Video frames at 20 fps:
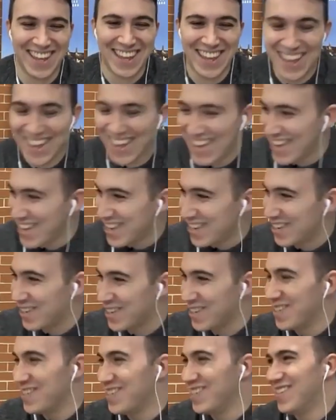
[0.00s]
Yes.
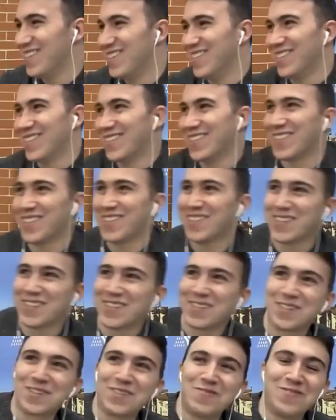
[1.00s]

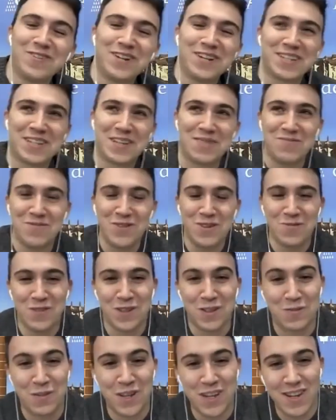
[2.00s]
So for example,
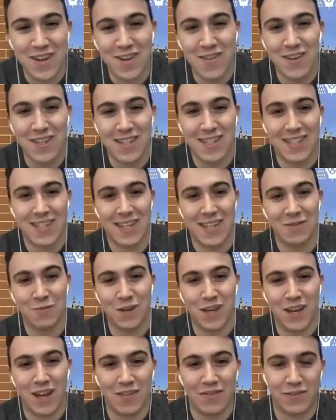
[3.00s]
what we know is that
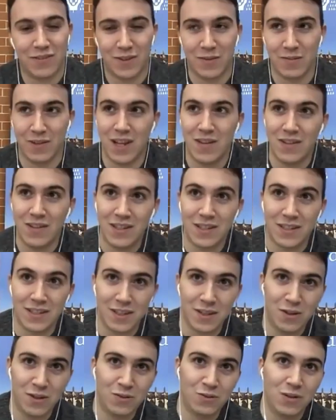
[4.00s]
we have from level
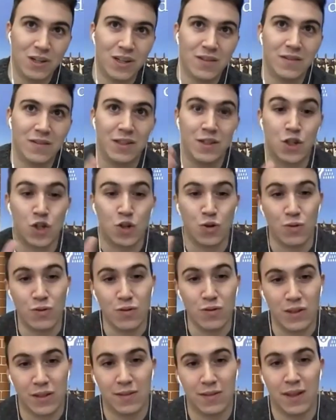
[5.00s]
0 to level 2
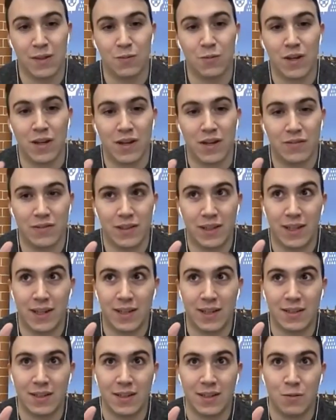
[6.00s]
is that we have,
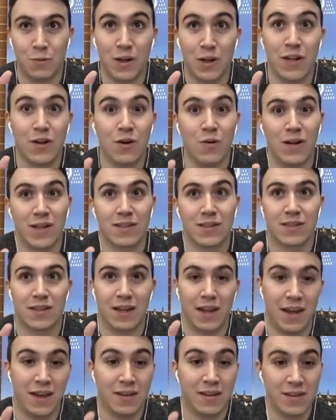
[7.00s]
like, we know as
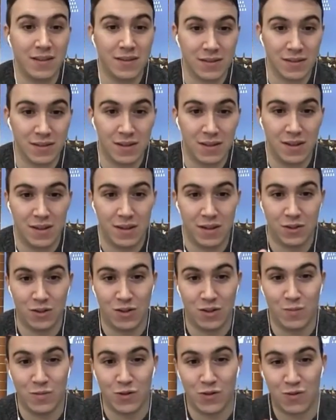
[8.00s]
ADAS,
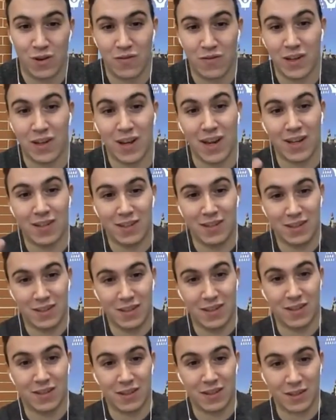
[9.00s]
autonomous driving
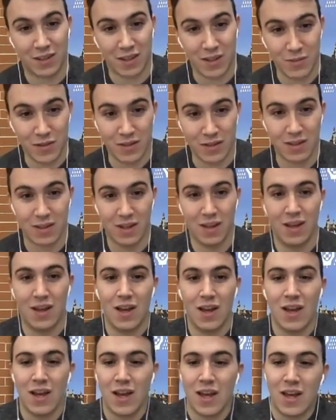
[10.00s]
assistance systems.
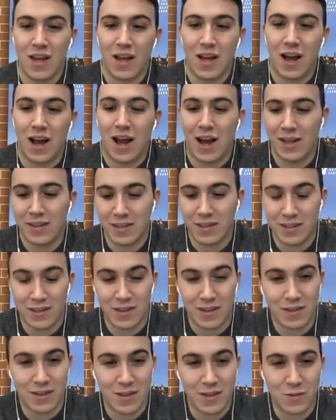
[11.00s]
And these
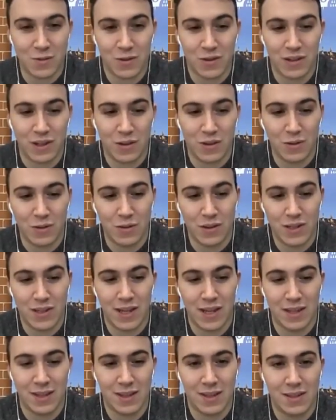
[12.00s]
systems, what they do, like the
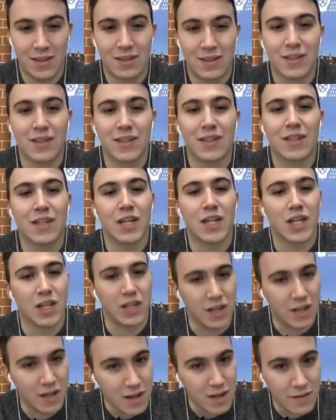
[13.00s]
parking system.
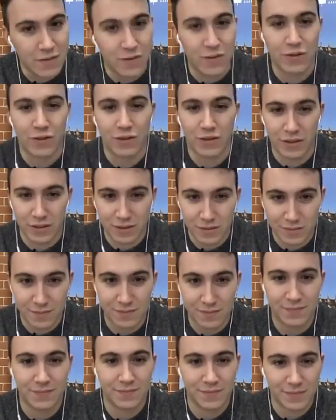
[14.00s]
Yeah, for sure. For
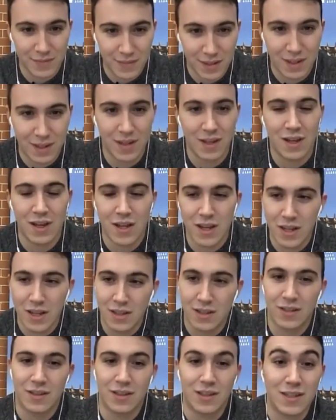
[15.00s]
example,
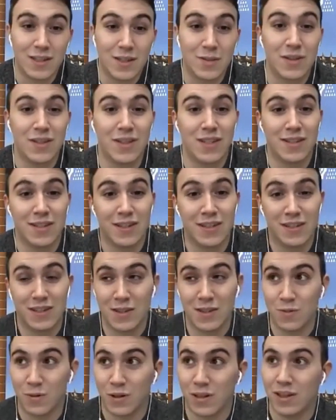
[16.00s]
these
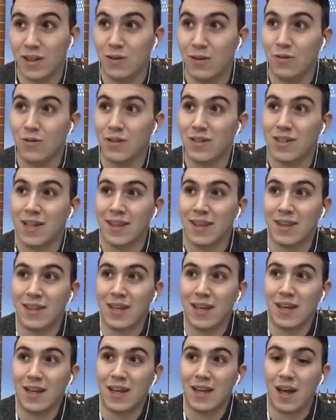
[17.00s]
systems, what they do is that
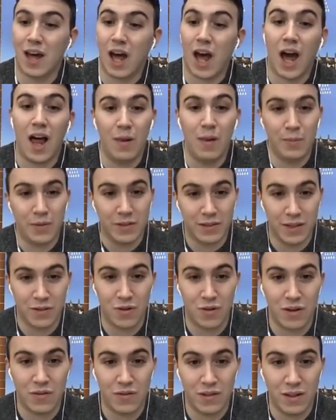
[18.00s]
they help the
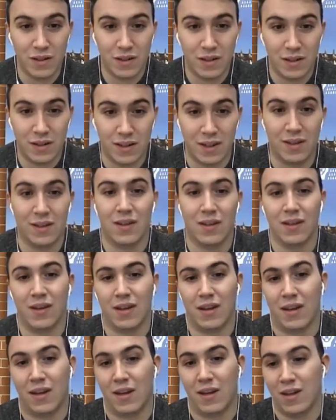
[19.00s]
driver in
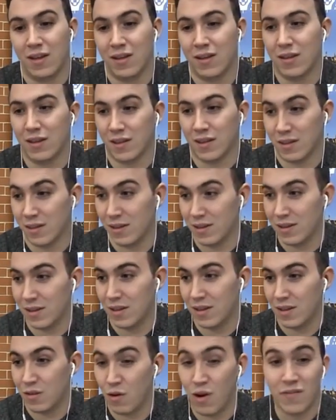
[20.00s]
the
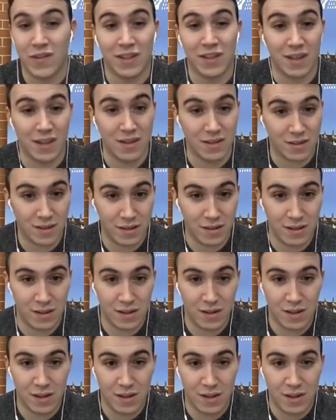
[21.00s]
driving task.
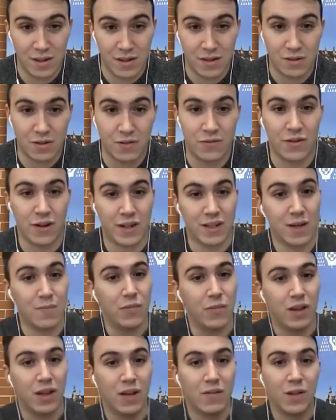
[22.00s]
So, for
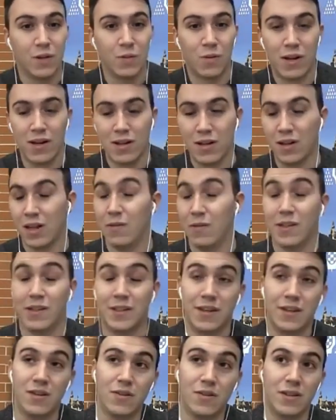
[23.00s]
example, level
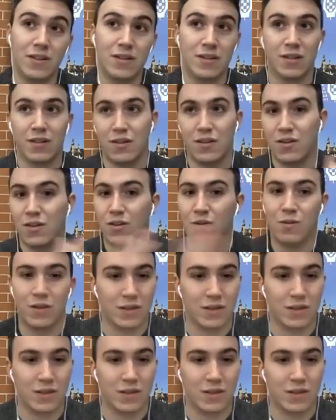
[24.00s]
0 is no